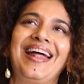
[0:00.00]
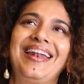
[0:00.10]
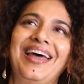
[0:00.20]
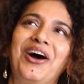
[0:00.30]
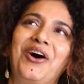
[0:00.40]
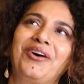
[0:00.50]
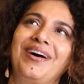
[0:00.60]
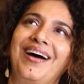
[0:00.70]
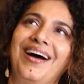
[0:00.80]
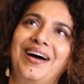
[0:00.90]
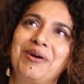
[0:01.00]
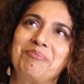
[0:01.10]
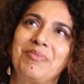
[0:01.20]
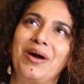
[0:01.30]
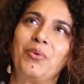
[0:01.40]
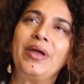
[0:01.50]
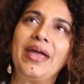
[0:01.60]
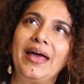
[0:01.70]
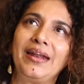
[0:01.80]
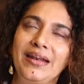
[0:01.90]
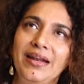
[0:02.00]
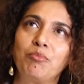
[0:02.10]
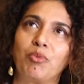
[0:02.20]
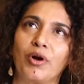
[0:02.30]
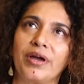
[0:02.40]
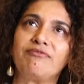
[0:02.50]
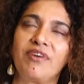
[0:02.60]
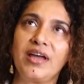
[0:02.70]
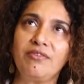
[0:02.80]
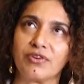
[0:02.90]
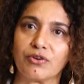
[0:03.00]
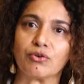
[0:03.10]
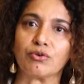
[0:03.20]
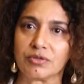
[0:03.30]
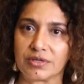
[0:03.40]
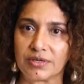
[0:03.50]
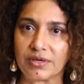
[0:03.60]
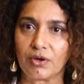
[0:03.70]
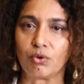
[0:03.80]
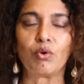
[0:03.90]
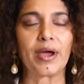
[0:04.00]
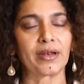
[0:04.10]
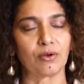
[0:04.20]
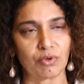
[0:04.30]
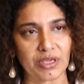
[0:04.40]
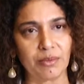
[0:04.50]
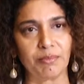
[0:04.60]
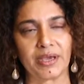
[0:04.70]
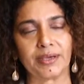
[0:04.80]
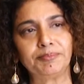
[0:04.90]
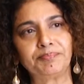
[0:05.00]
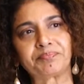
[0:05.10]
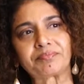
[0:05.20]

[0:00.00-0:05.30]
Now, we had a little boy, a 5-year-old, who had leukemia,